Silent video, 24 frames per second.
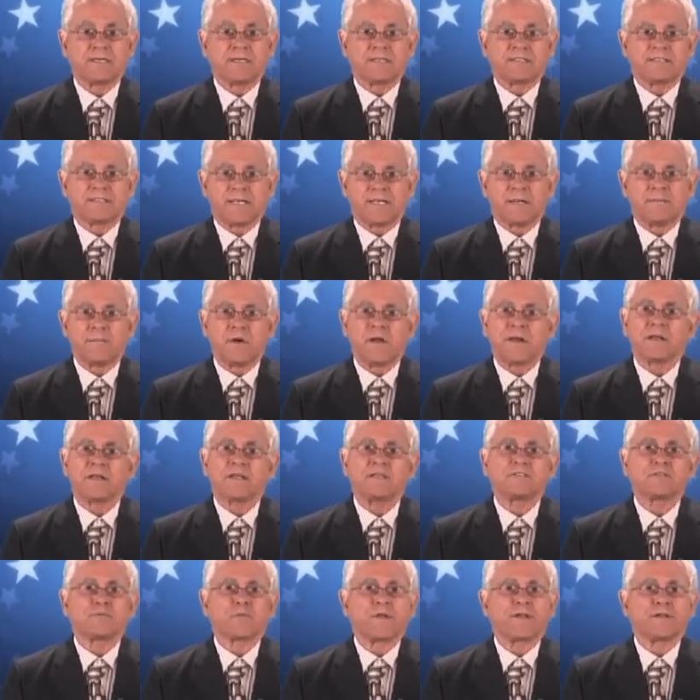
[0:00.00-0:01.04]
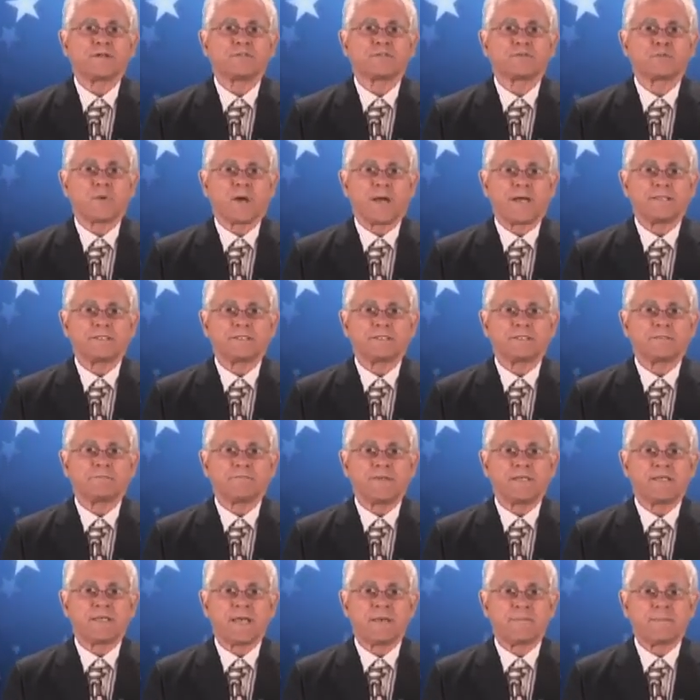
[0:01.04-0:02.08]
Santa Monica's renters' rights
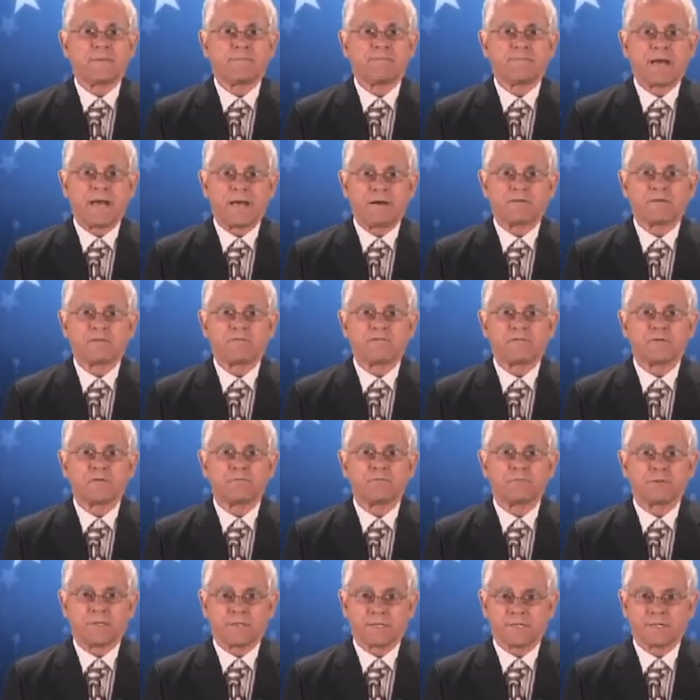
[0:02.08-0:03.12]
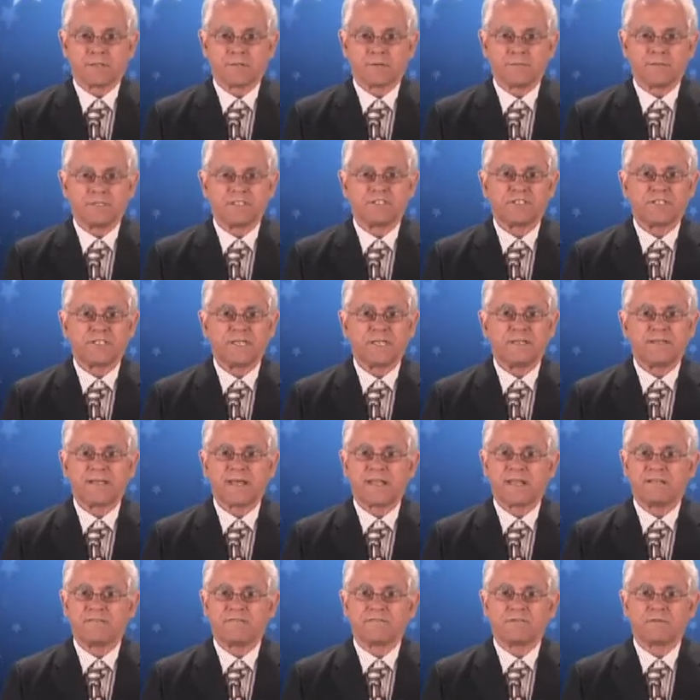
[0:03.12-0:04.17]
became a powerful political machine
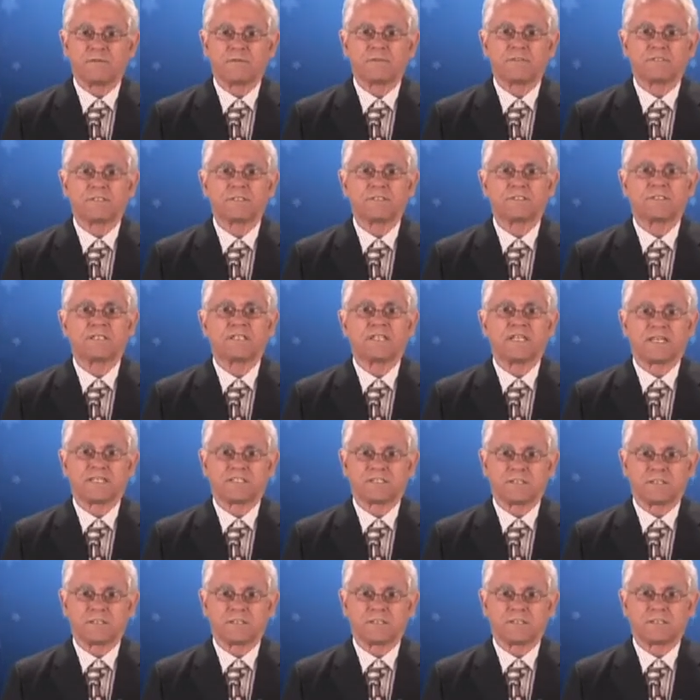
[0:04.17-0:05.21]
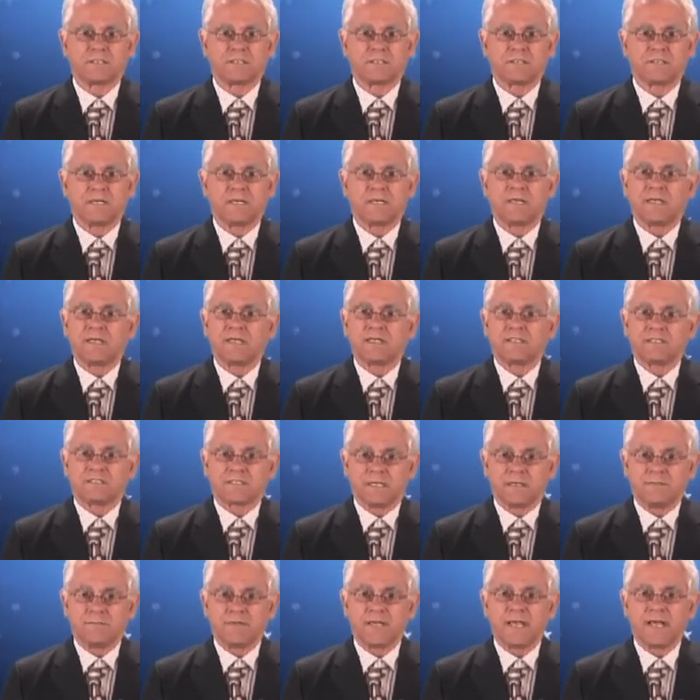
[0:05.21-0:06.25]
that influences elections.
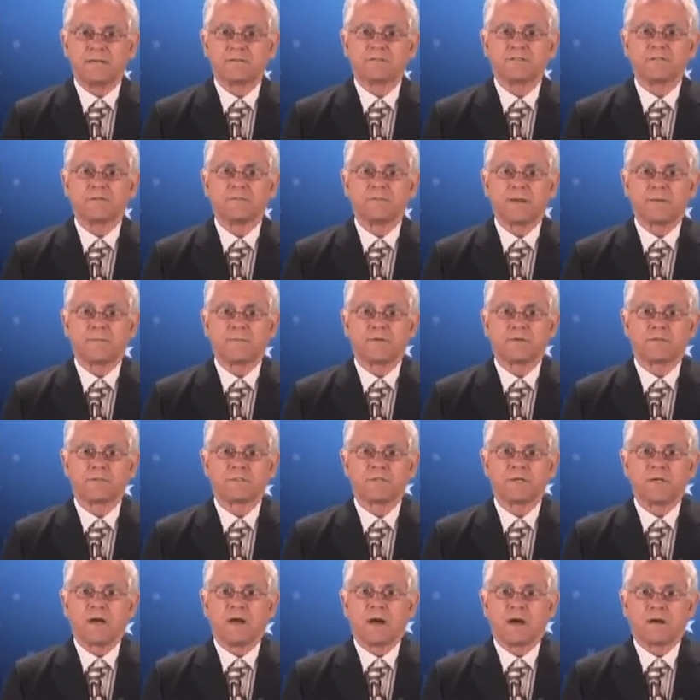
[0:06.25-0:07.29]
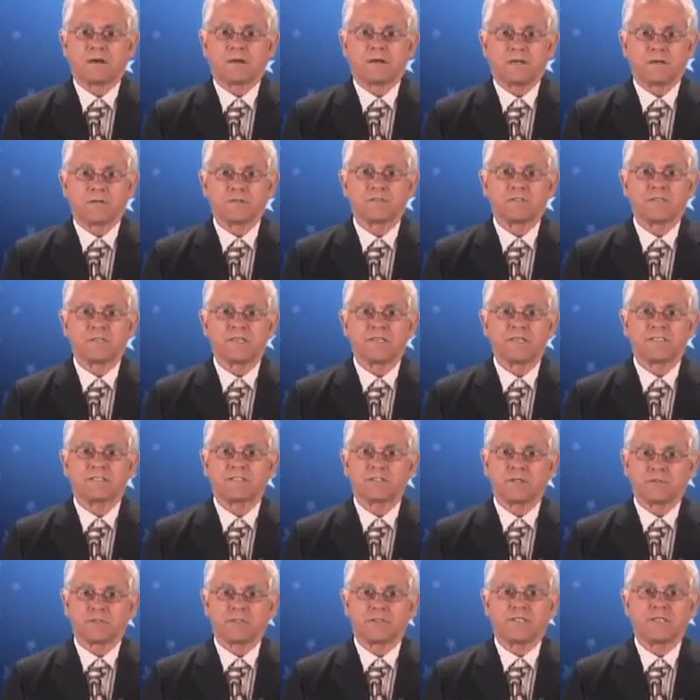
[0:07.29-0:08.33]
Some council members are closely
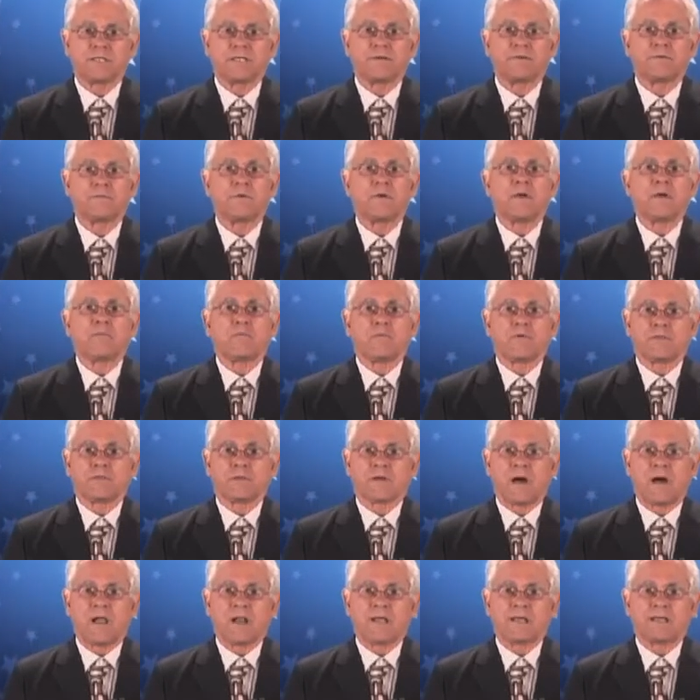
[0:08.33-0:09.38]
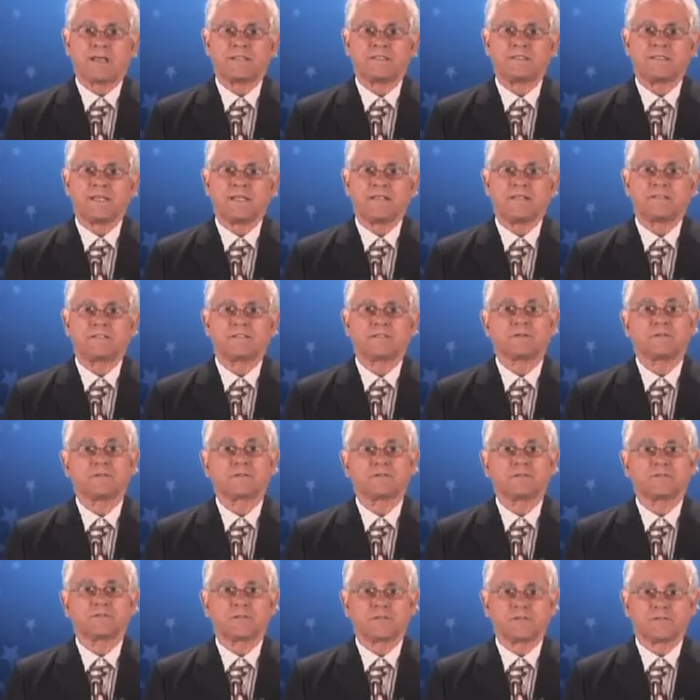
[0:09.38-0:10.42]
associated with colleagues in the
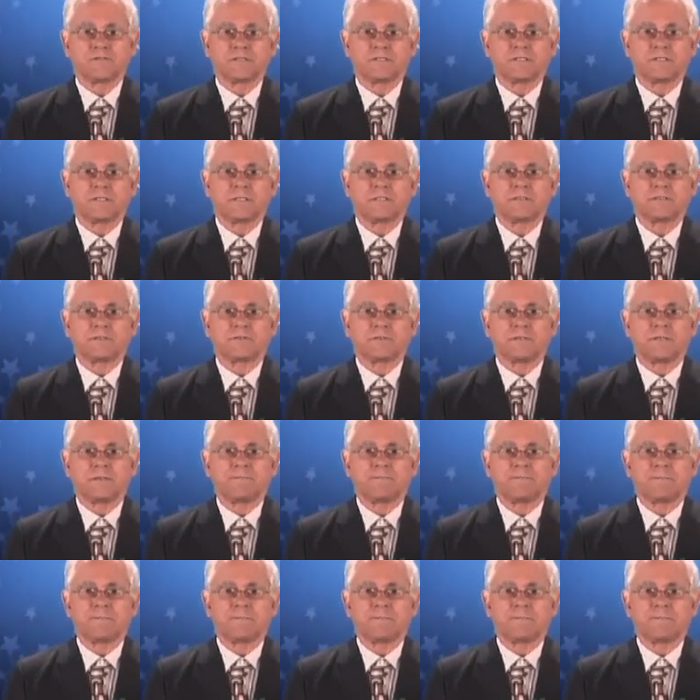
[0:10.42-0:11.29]
social service industry.